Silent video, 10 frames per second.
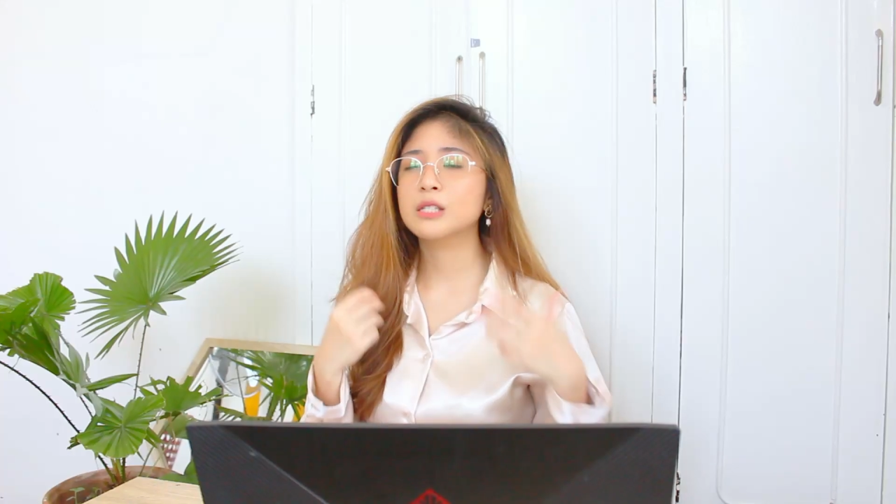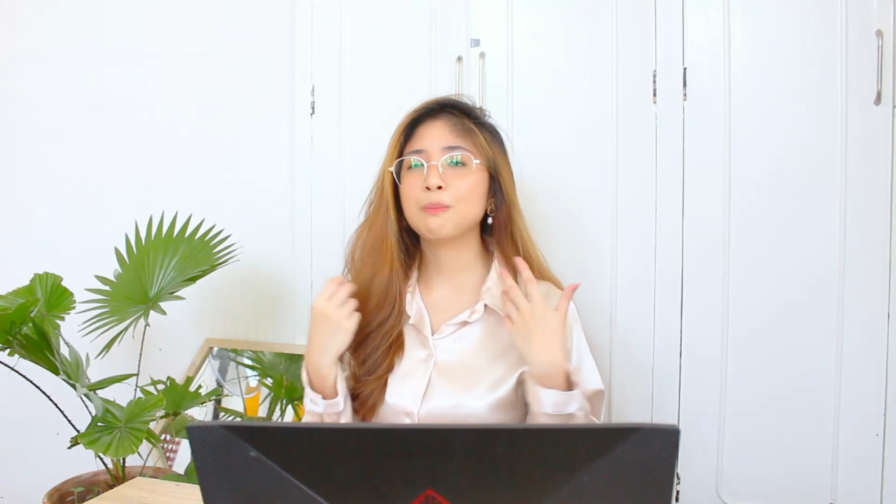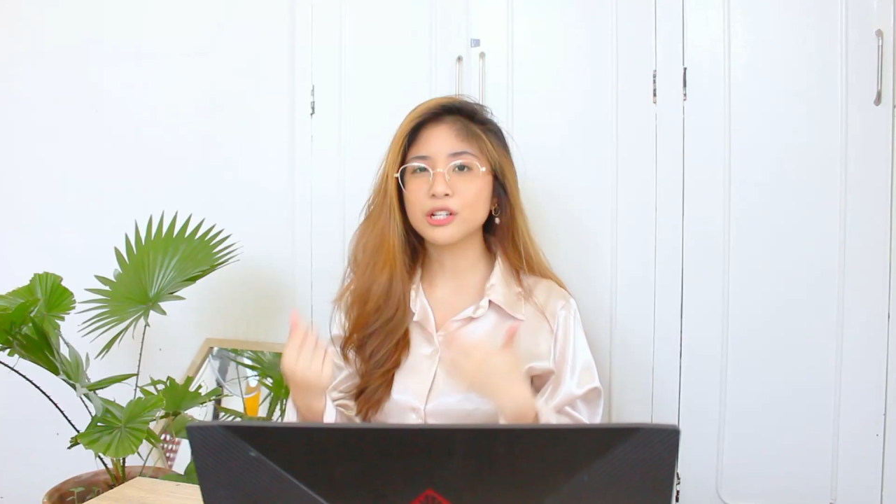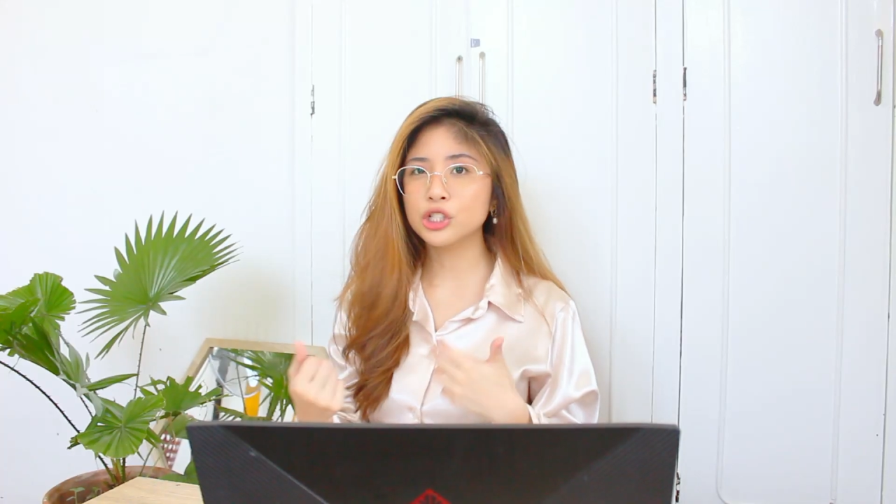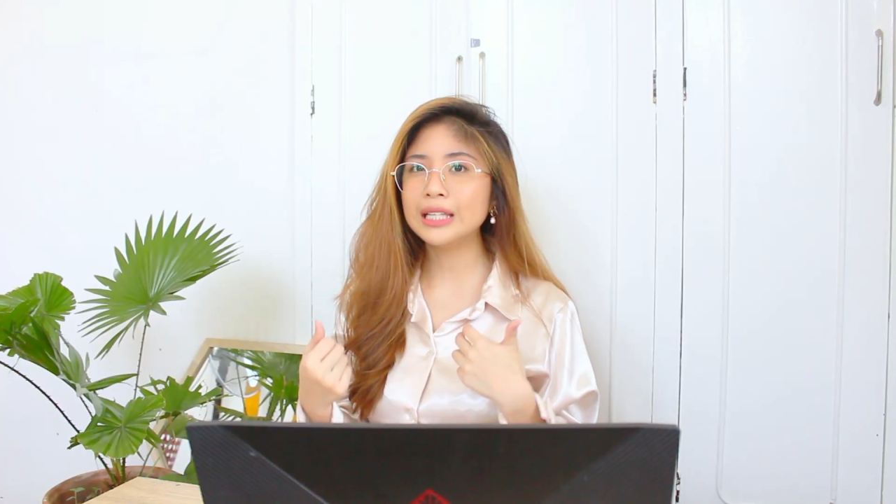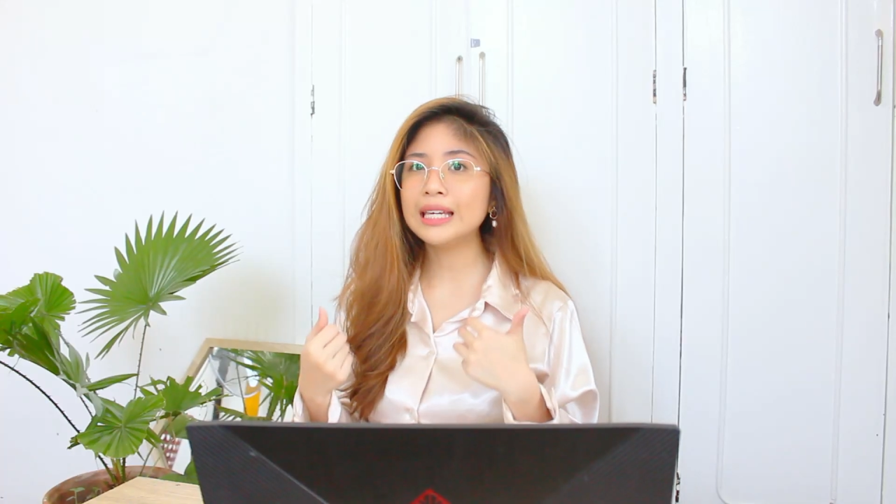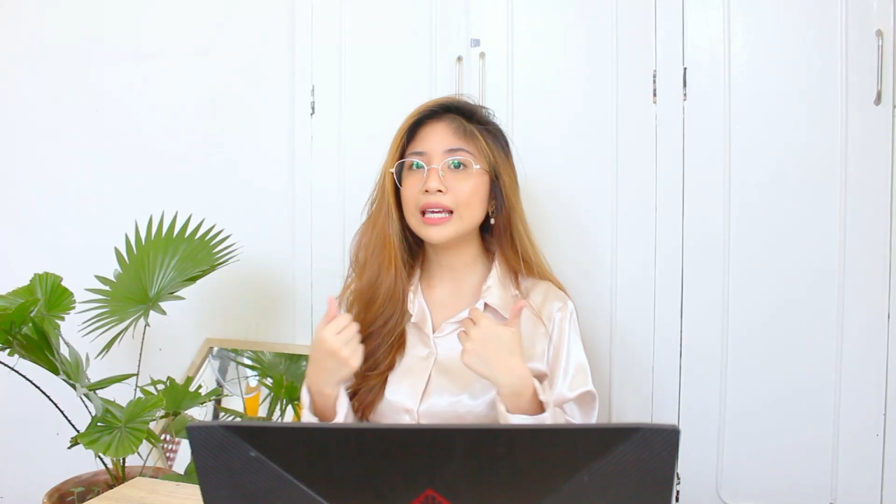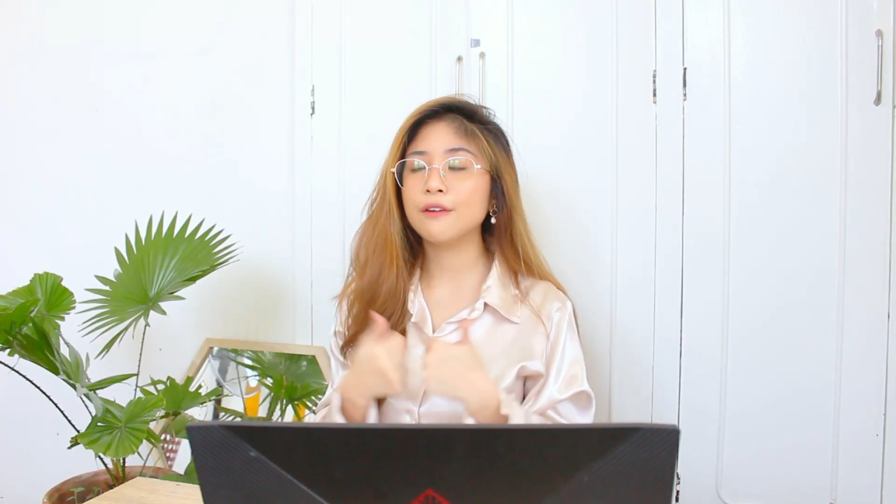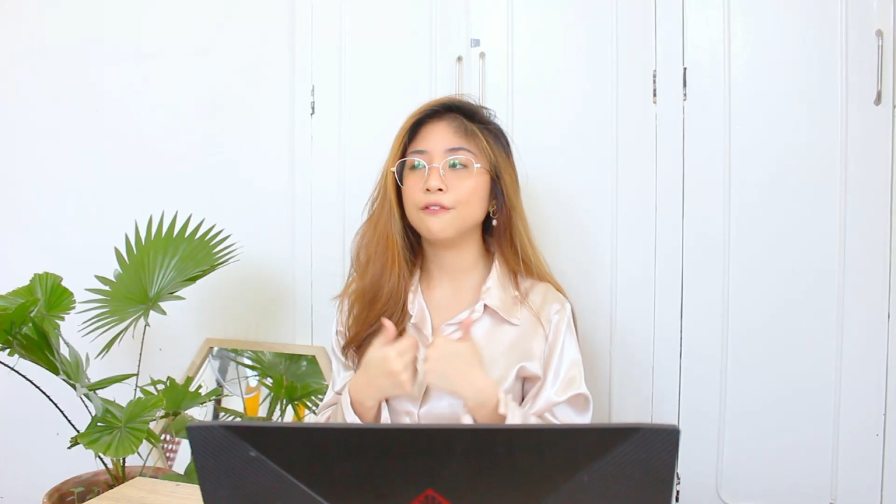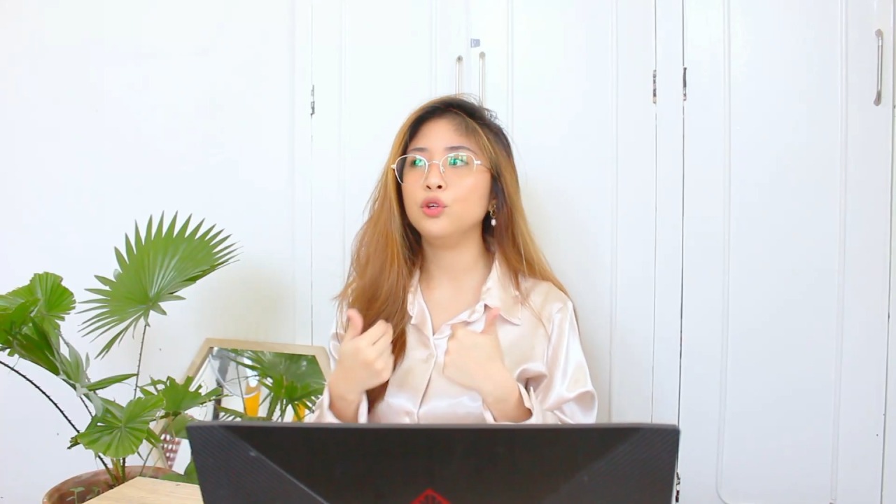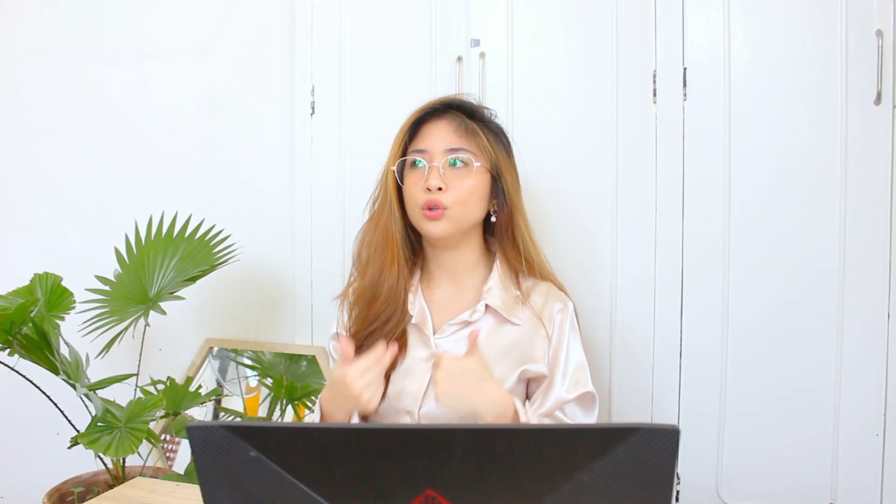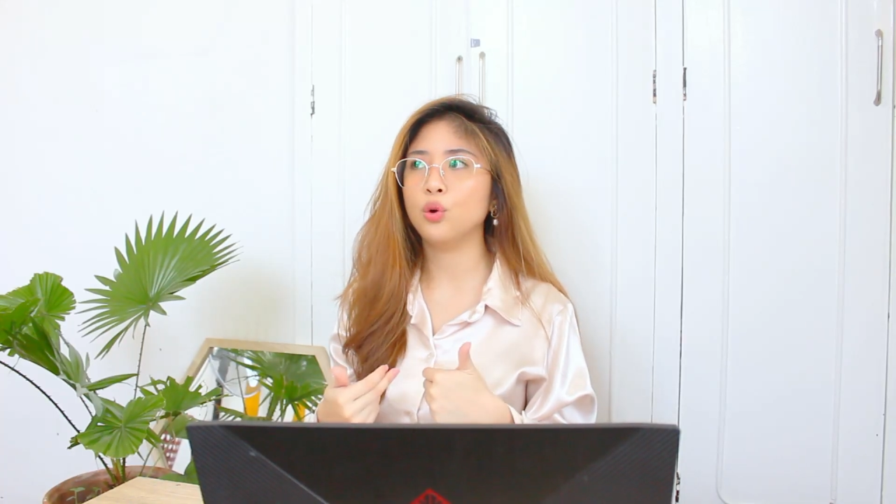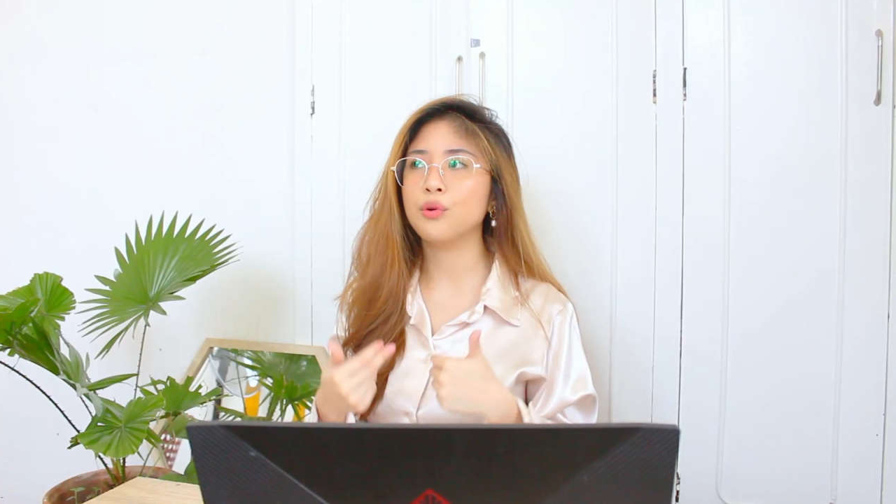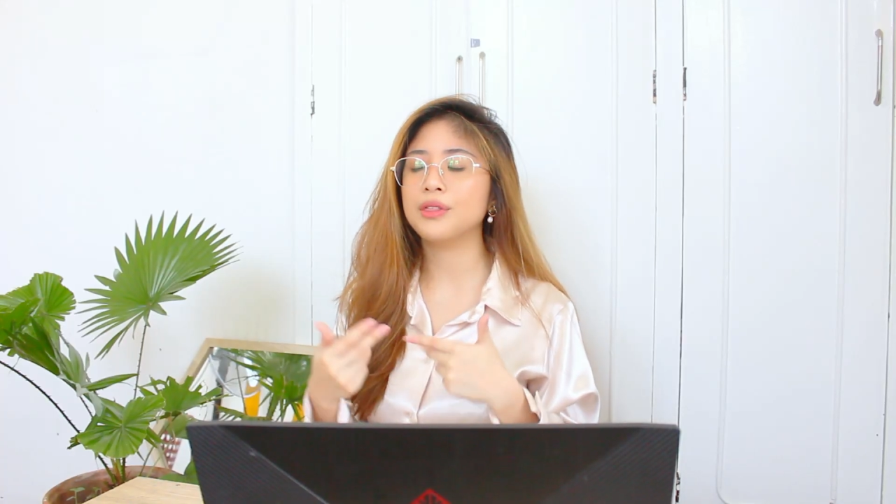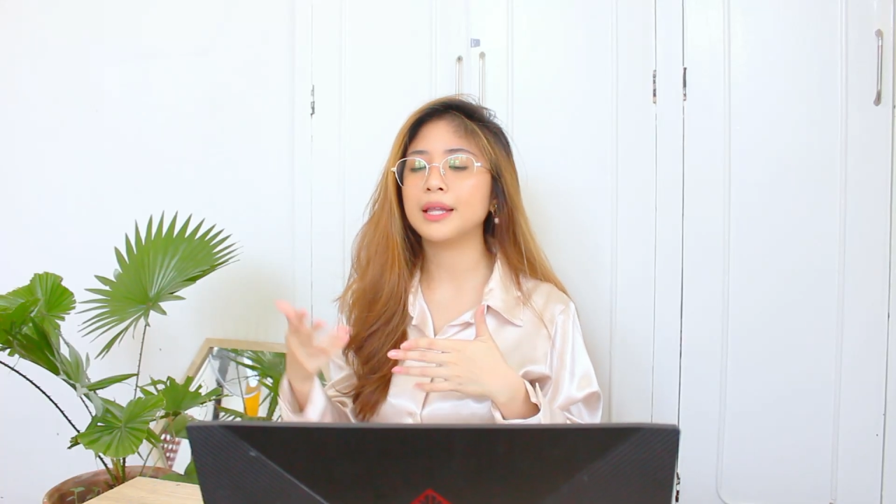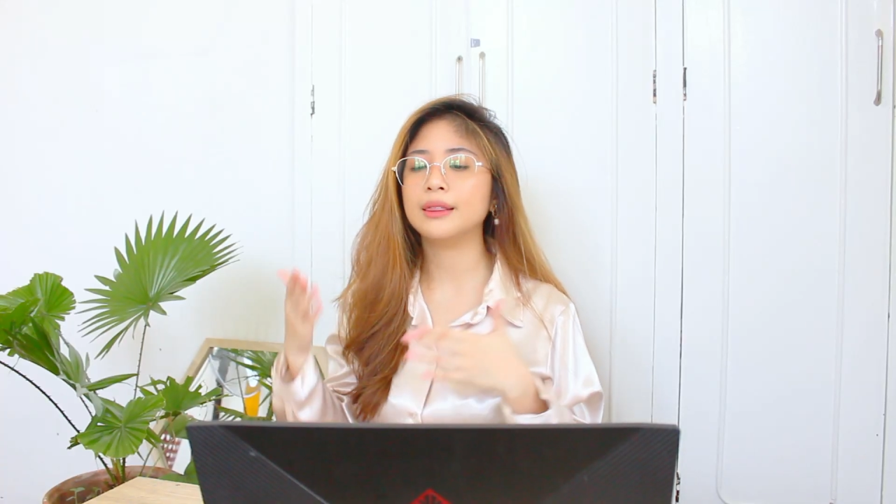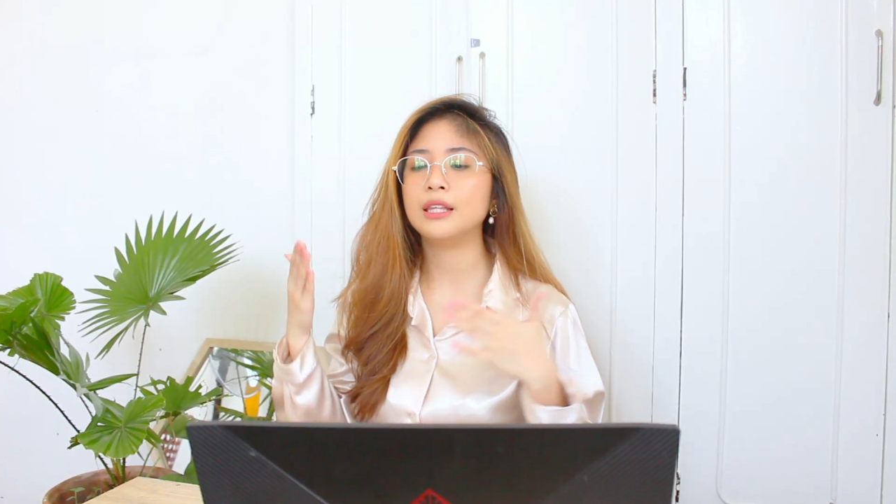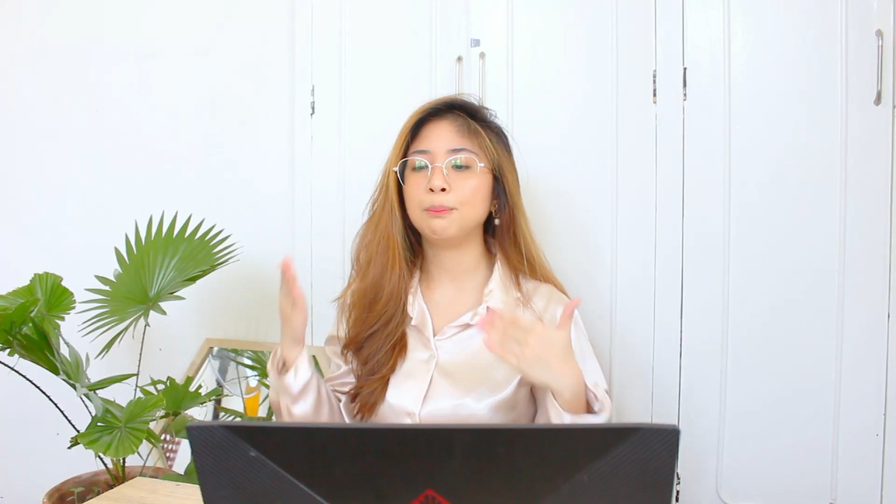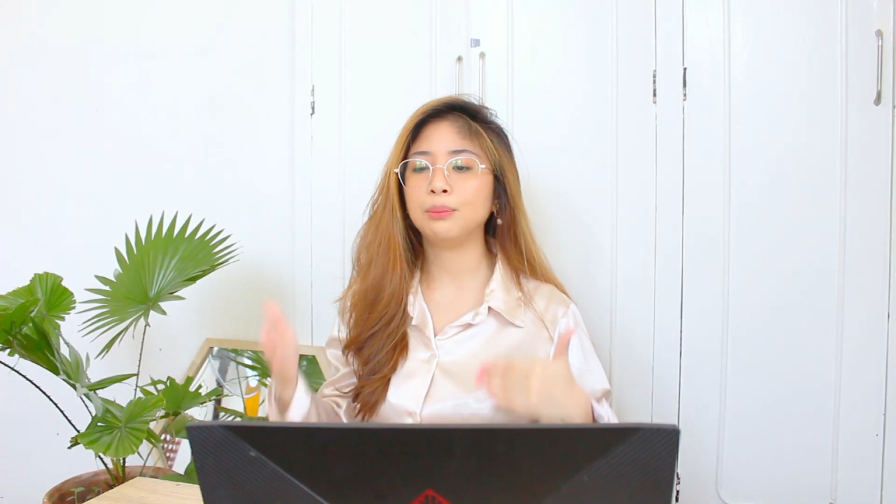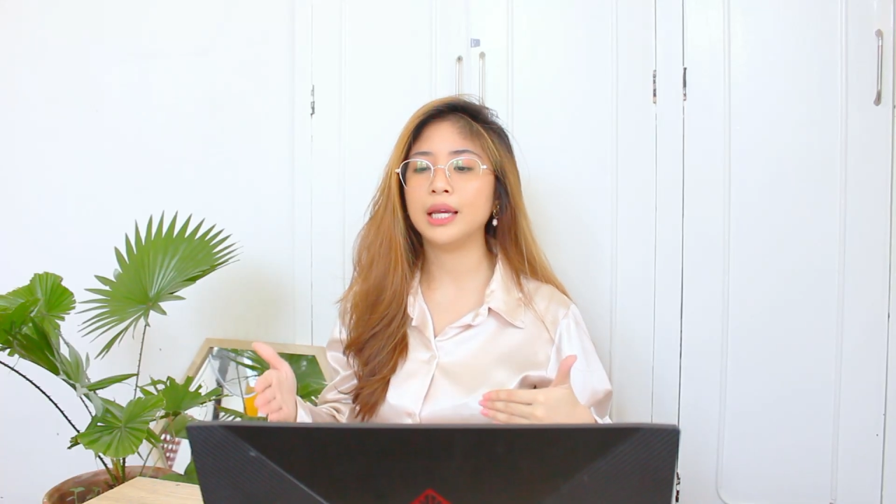Especially if you know that
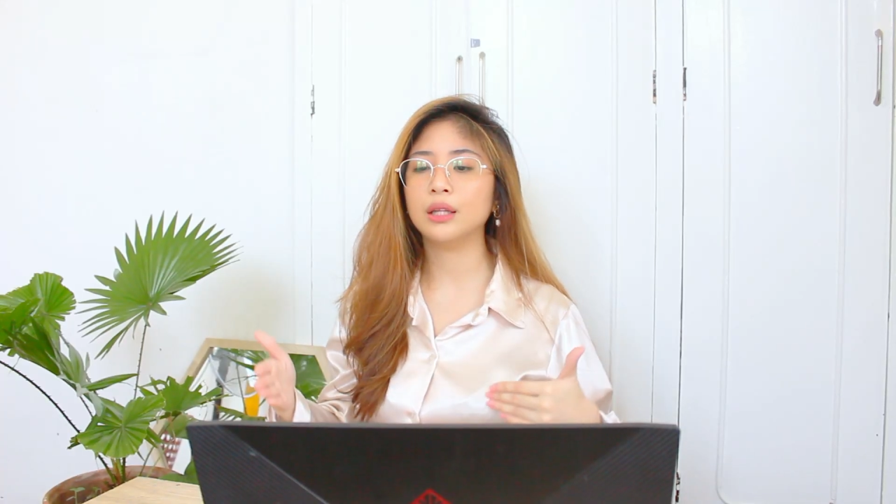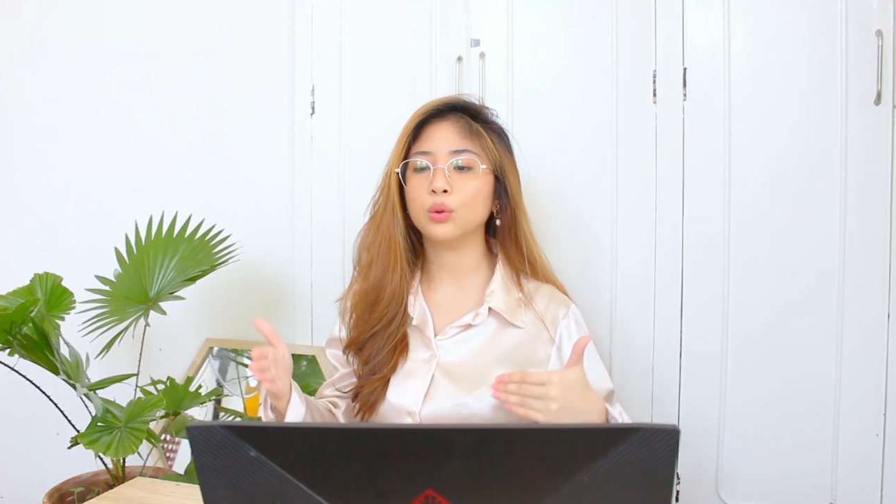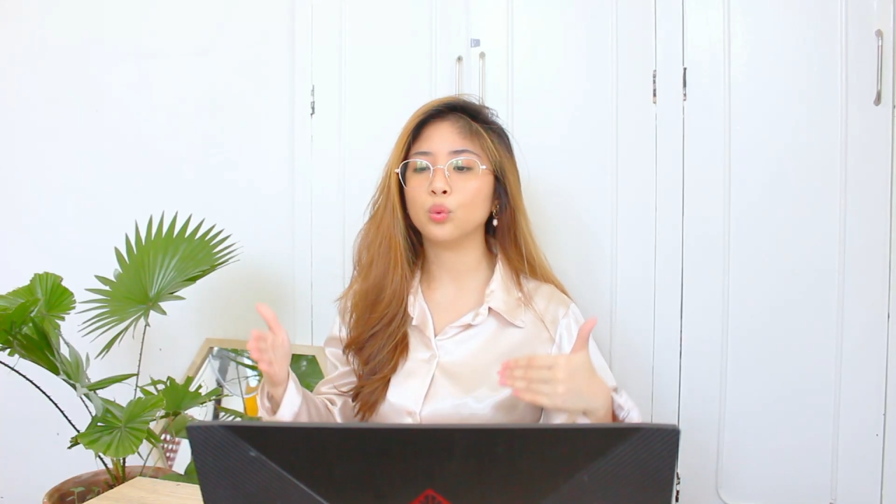the plate